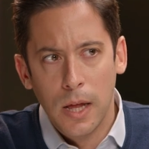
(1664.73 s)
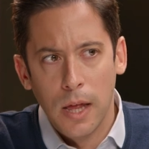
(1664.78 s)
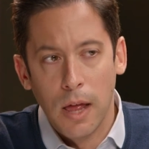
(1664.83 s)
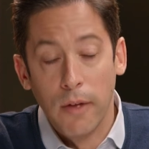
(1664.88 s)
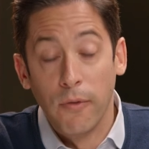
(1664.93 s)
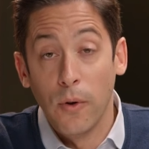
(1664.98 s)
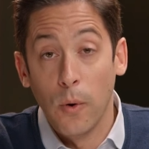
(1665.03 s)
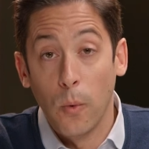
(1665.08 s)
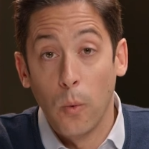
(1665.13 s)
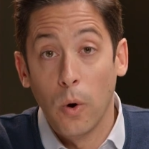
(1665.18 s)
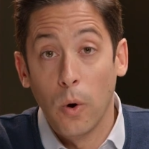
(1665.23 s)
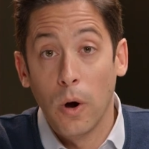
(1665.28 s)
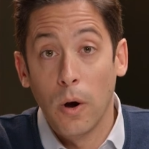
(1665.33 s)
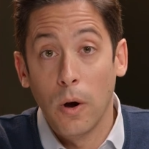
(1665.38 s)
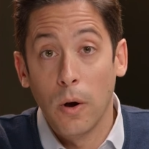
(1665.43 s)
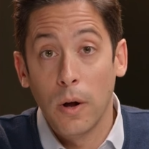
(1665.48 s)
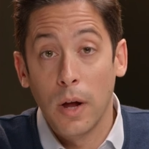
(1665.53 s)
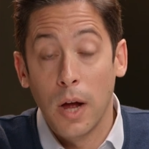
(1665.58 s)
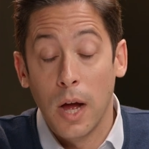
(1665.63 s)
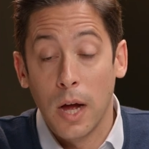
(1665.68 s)
If it
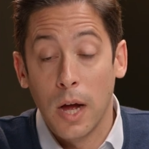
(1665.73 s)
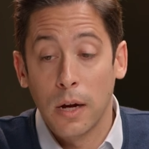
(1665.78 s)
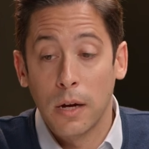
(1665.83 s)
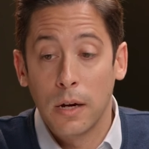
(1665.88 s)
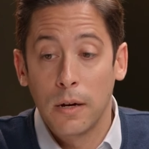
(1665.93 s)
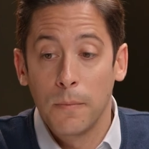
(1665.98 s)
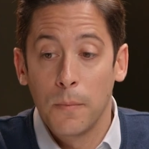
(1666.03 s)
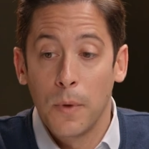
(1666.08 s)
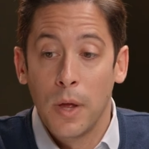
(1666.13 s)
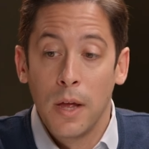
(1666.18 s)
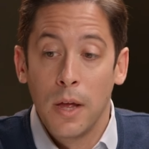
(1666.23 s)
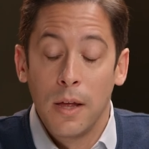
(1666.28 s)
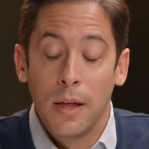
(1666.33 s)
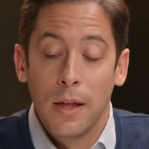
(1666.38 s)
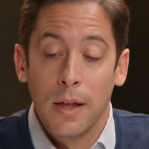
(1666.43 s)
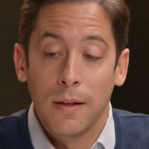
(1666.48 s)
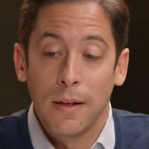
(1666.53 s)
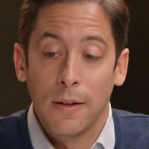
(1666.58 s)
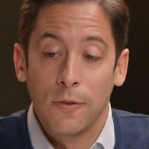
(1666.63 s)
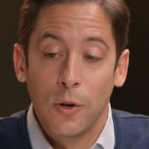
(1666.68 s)
were a
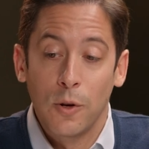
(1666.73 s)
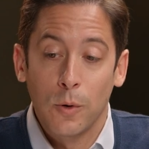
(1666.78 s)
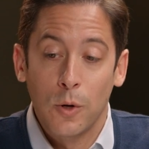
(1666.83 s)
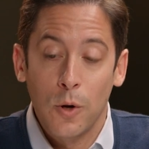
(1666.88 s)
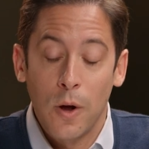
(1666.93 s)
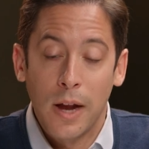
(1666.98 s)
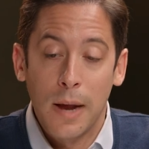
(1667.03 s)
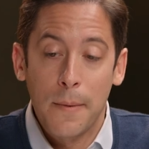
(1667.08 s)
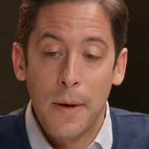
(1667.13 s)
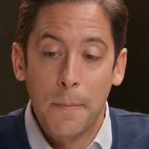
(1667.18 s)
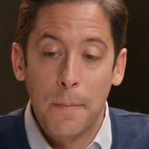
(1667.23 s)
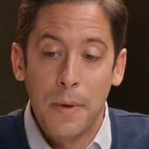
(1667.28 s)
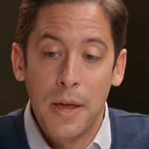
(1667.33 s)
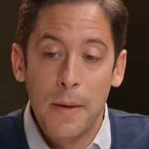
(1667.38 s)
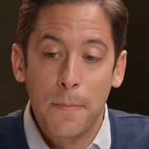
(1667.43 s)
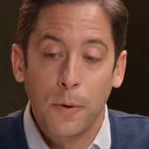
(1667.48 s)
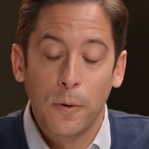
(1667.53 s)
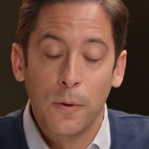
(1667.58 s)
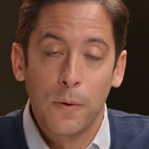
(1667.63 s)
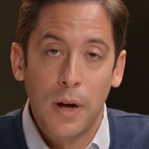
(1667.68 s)
if she were talking about
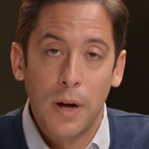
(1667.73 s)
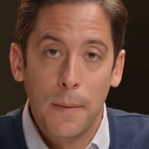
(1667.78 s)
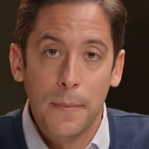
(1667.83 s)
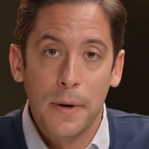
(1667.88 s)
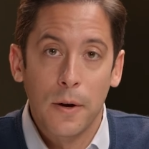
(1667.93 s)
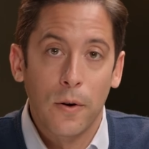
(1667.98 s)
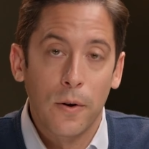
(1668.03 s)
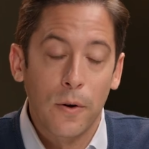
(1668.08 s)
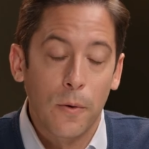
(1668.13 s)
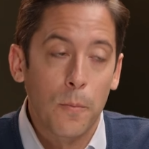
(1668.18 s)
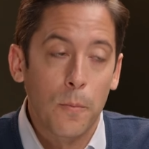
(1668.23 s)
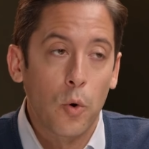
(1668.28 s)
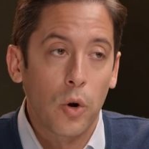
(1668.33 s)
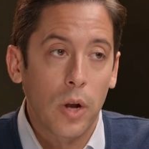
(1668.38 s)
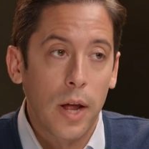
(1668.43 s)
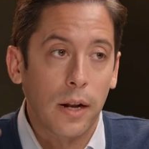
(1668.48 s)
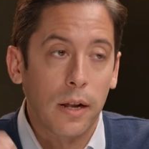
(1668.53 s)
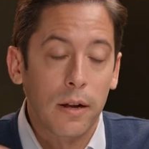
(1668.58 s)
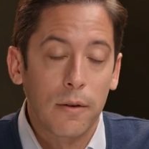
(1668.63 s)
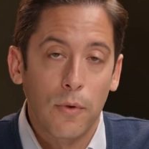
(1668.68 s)
people who come here and are more
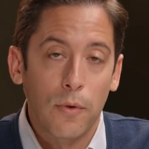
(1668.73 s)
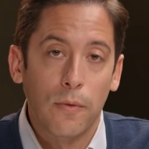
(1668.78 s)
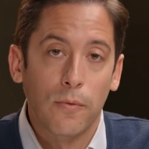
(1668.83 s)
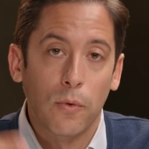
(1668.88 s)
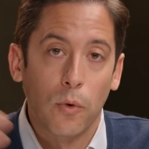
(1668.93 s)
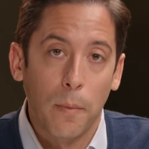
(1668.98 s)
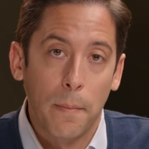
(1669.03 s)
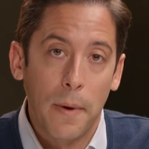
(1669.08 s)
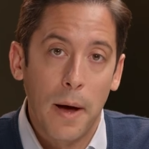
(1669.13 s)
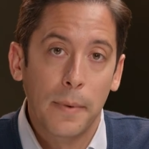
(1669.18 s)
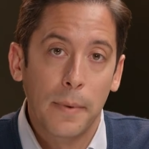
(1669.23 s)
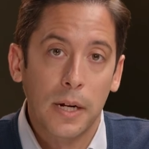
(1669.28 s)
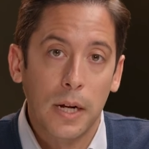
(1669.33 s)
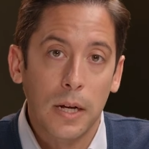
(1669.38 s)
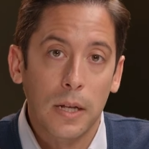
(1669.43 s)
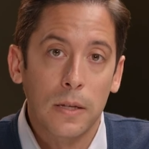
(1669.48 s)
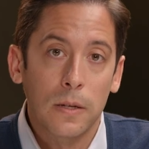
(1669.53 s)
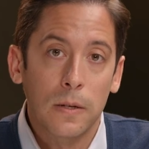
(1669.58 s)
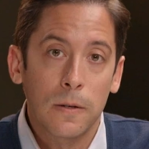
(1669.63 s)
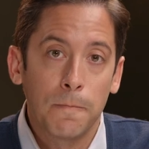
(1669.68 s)
likely to vote for
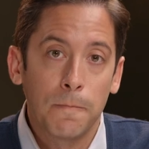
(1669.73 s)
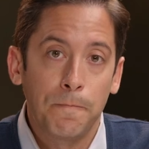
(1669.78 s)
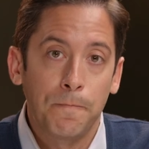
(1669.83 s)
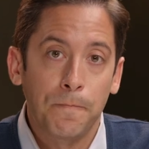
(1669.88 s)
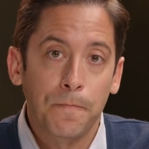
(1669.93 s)
Republicans,